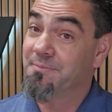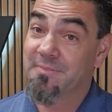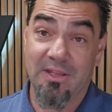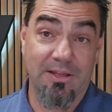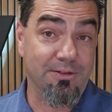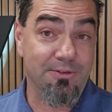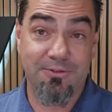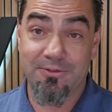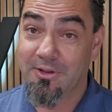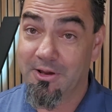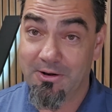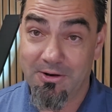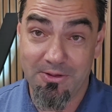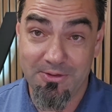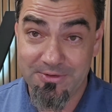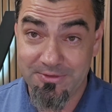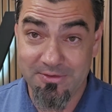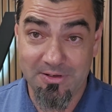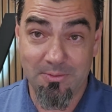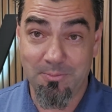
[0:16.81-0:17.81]
And it's not
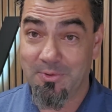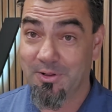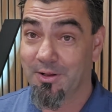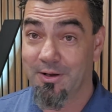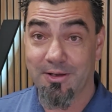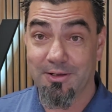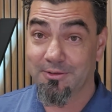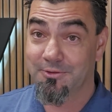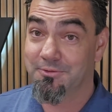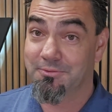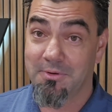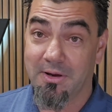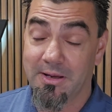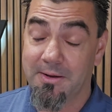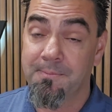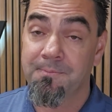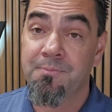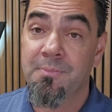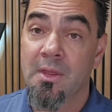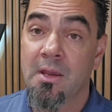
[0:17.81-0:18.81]
all the same clients,
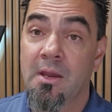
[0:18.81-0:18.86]
right?